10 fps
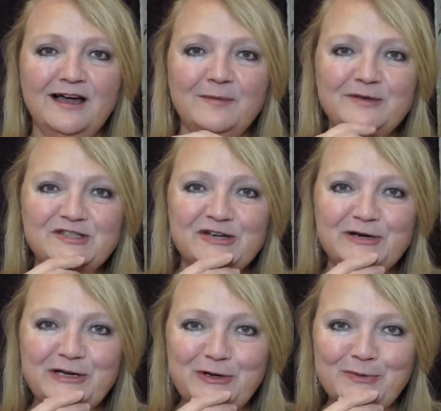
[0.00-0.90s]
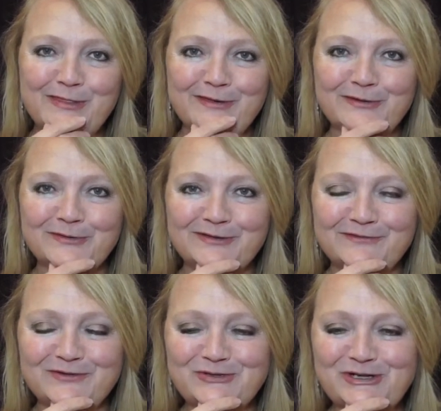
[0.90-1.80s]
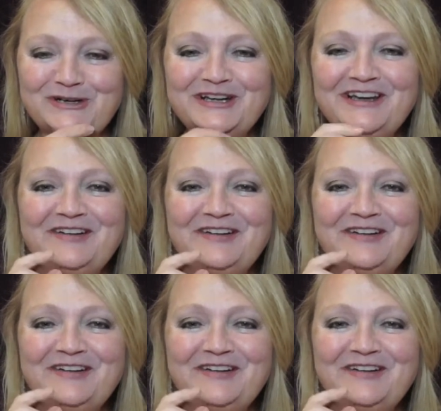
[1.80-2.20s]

I'll be sharing her with you in the future.